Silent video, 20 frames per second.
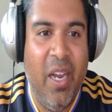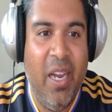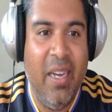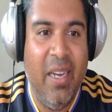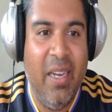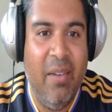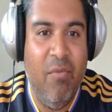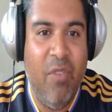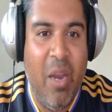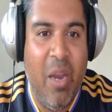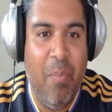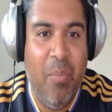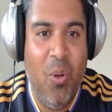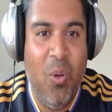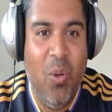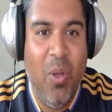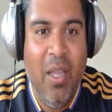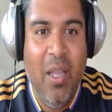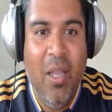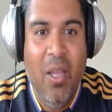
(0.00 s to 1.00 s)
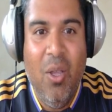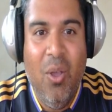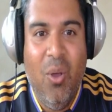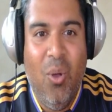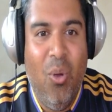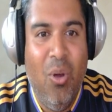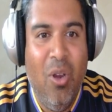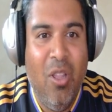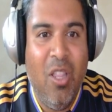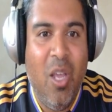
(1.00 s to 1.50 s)
and Red Bull,
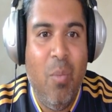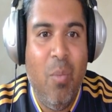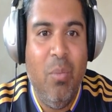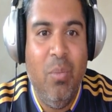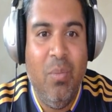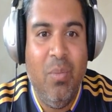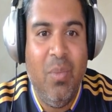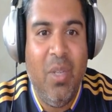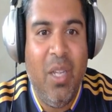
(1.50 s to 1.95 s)
all of them,